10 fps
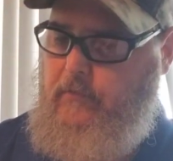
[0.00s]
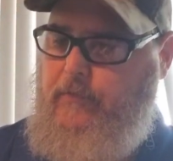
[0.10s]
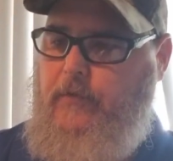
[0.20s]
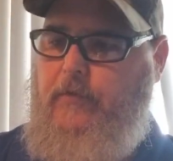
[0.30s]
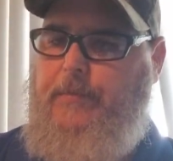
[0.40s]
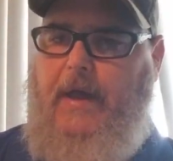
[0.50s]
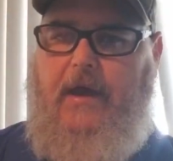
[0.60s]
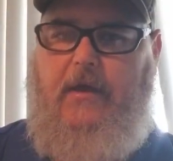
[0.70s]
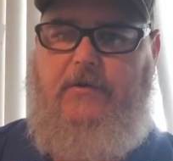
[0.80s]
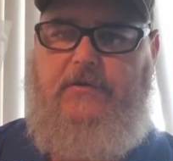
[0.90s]
full
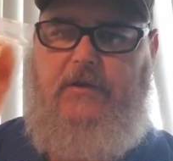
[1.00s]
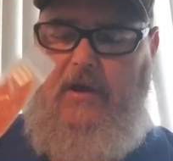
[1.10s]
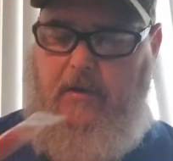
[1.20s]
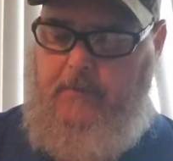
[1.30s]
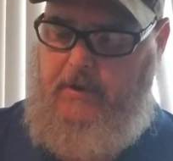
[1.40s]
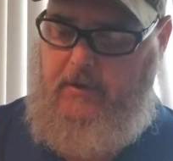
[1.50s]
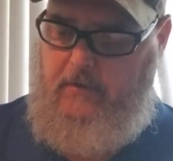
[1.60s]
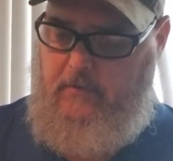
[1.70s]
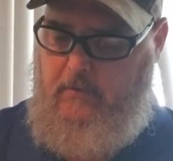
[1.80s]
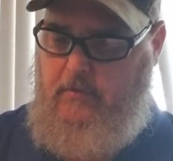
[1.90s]
package of dubbing
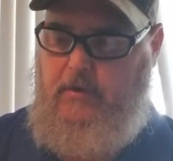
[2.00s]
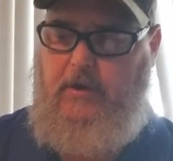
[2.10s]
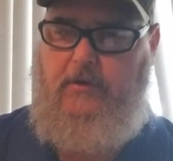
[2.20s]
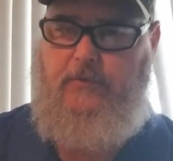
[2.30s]
on each